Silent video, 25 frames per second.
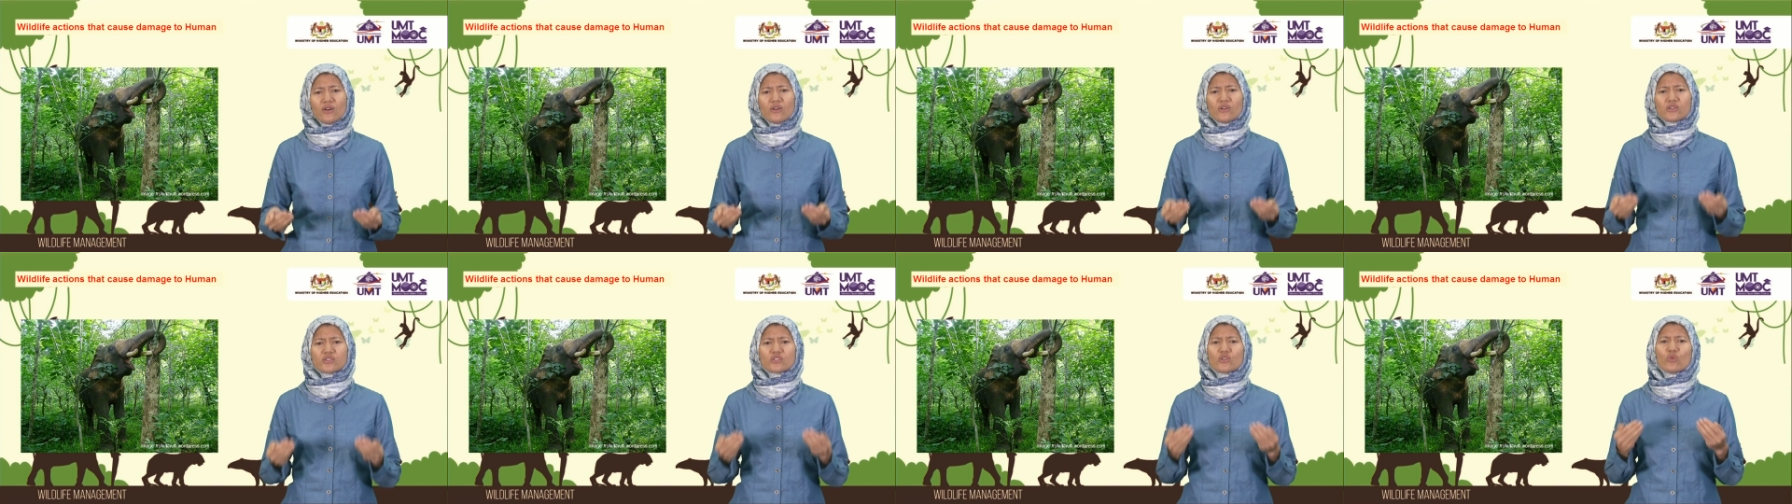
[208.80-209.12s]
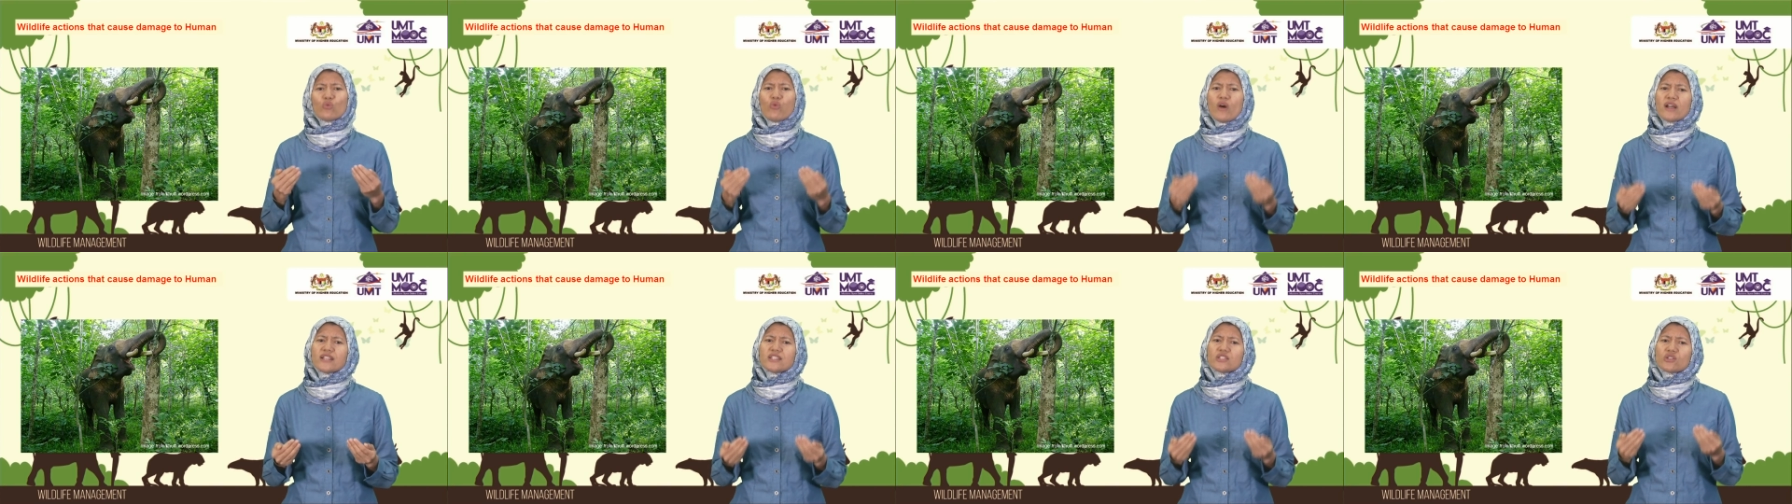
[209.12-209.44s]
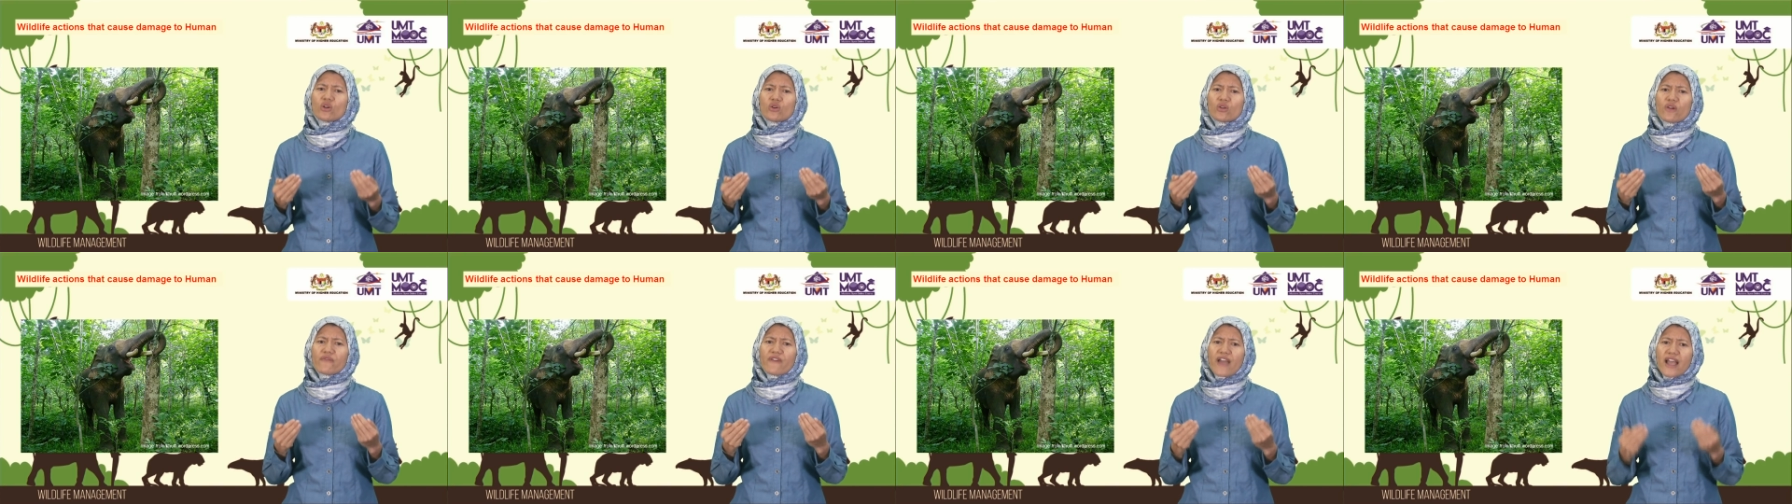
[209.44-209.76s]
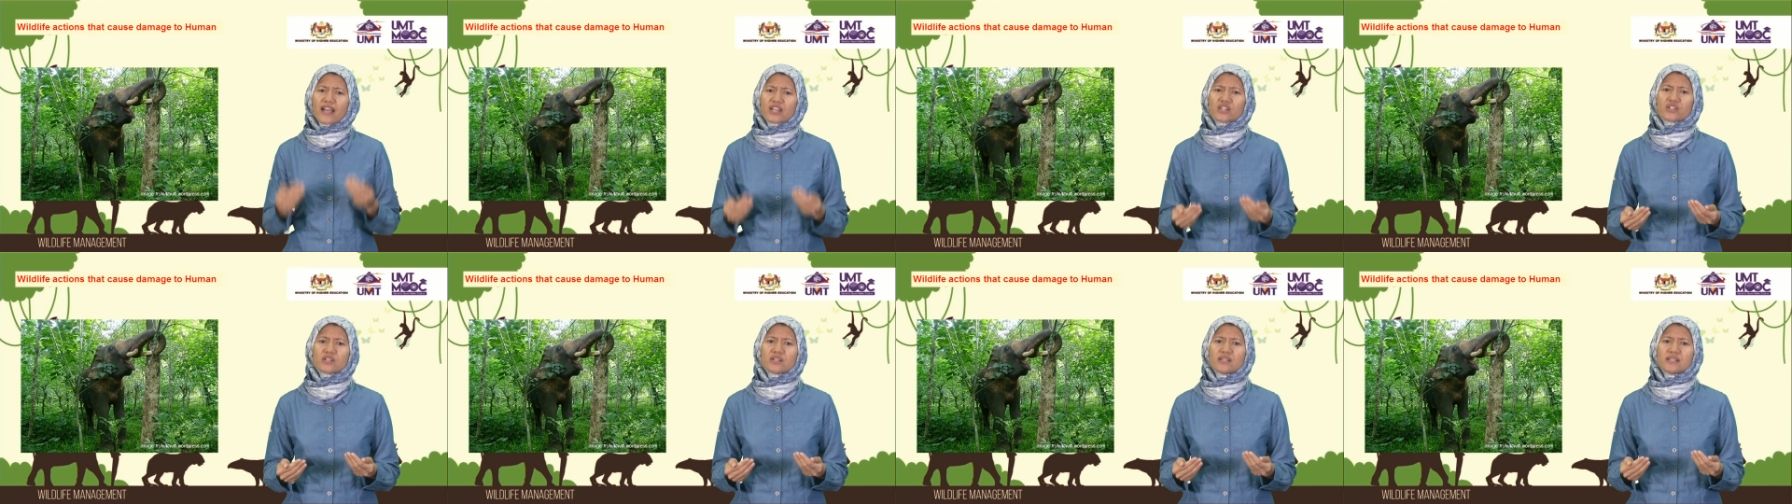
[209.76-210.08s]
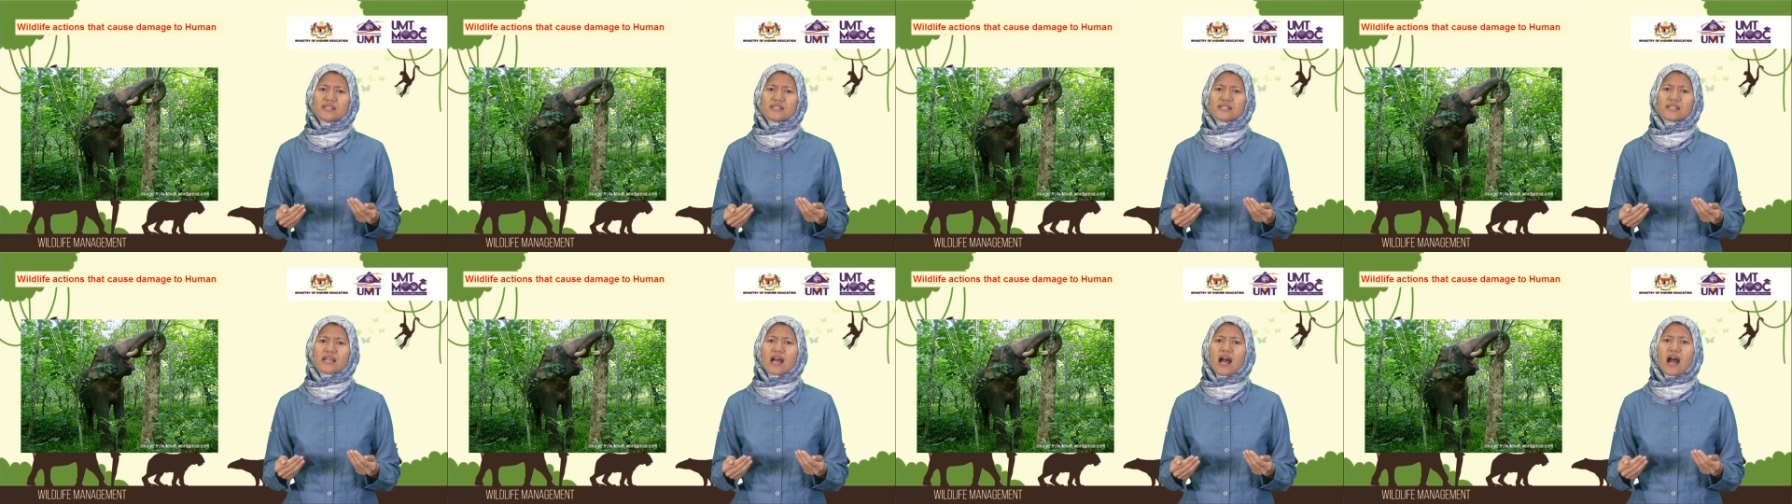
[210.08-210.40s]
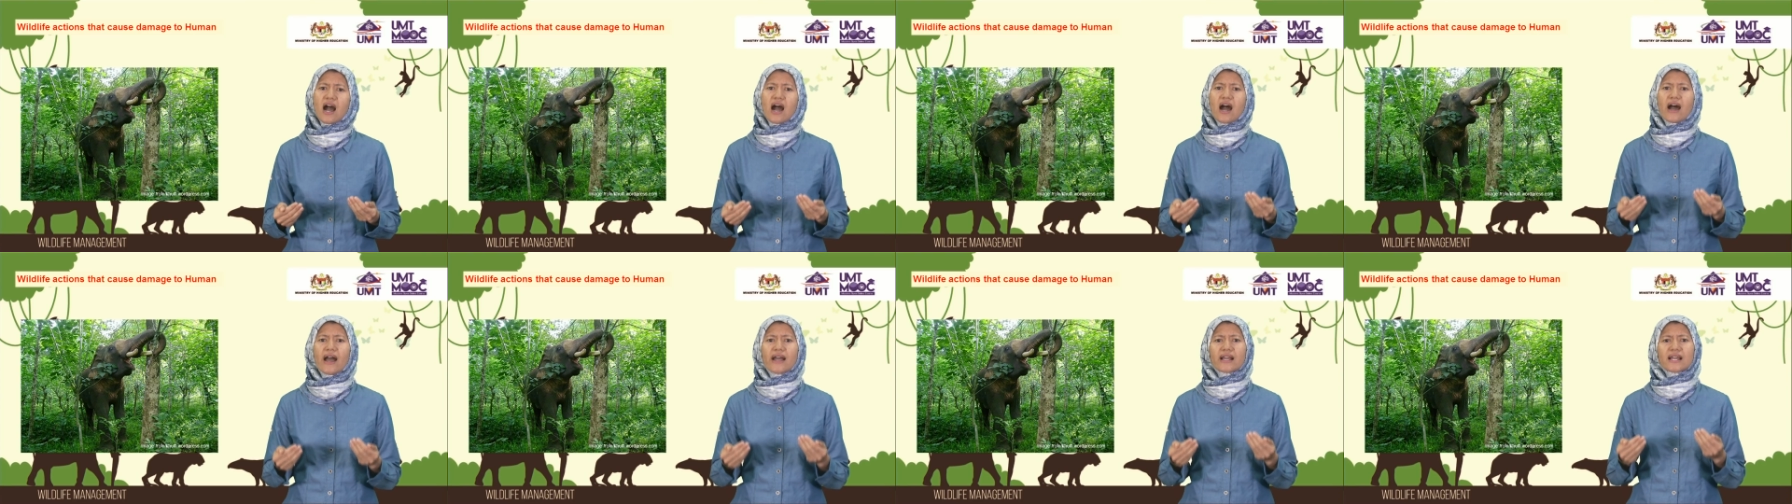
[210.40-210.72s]
So what sort of actions
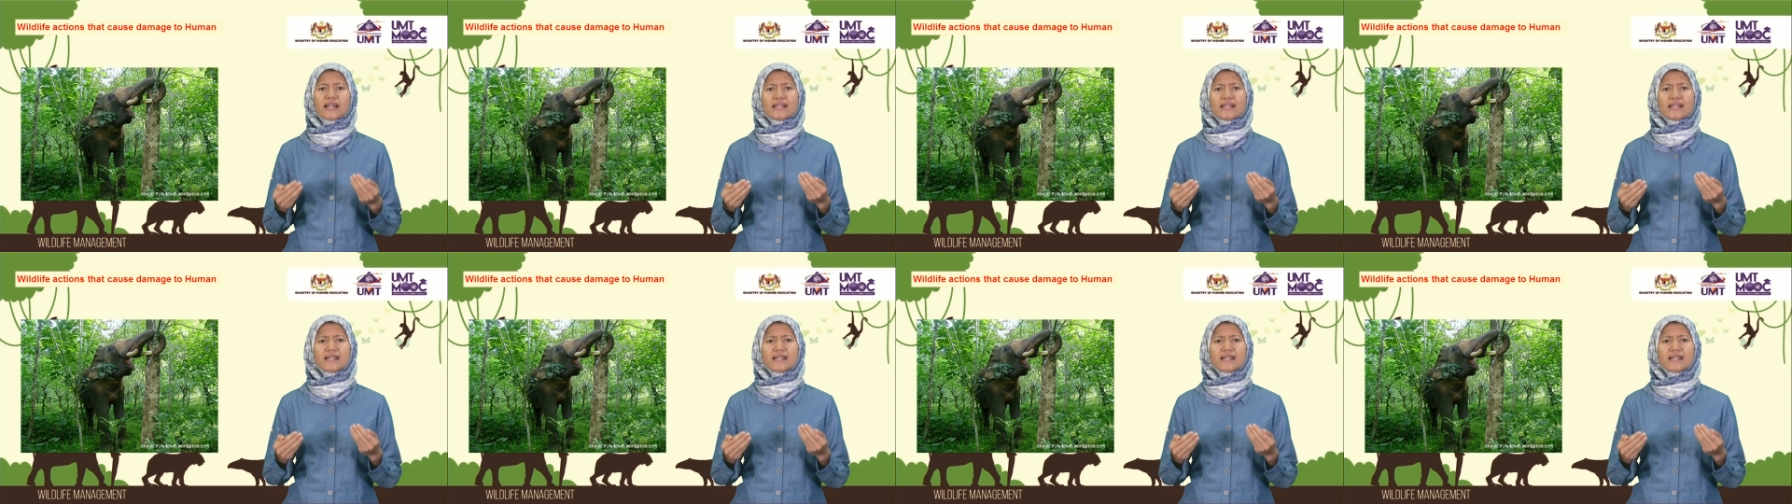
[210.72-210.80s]
are